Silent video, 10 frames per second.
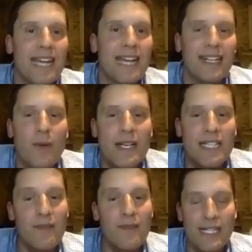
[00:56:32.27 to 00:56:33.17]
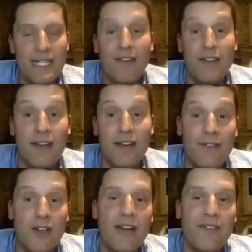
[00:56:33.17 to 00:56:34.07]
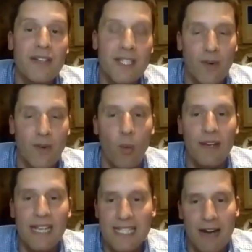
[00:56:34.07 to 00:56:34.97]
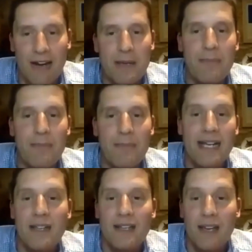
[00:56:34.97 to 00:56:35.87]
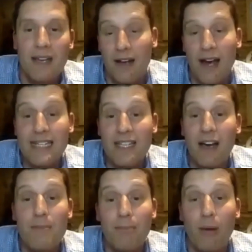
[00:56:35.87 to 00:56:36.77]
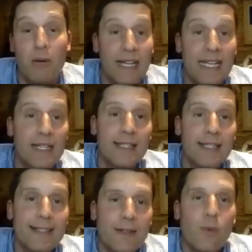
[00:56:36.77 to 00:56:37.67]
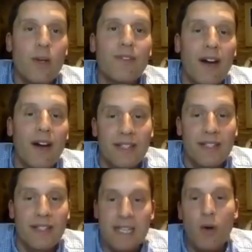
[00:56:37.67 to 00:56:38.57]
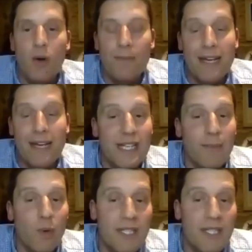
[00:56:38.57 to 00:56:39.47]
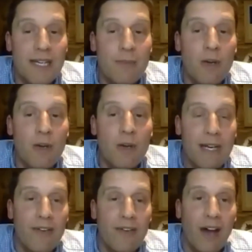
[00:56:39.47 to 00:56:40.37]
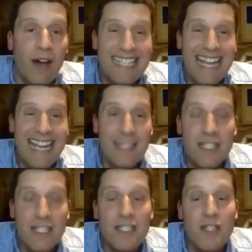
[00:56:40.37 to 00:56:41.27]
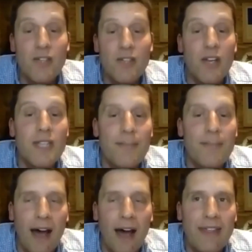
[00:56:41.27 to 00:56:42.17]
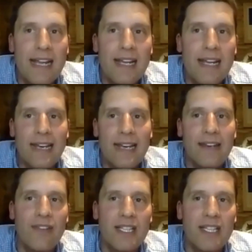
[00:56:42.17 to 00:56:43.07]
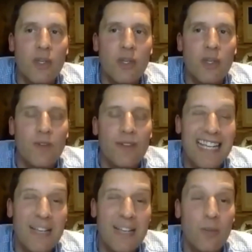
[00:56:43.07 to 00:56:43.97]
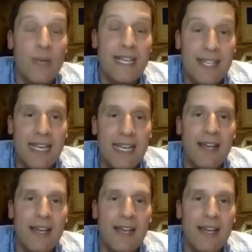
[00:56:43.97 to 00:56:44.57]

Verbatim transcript: technique, we don't, we definitely don't have good evidence for one necessarily being better than the other. And in time, probably, we'll find that some work better for some horses and some work better for other. I tend to just do those. I think in the sort of case load that we see,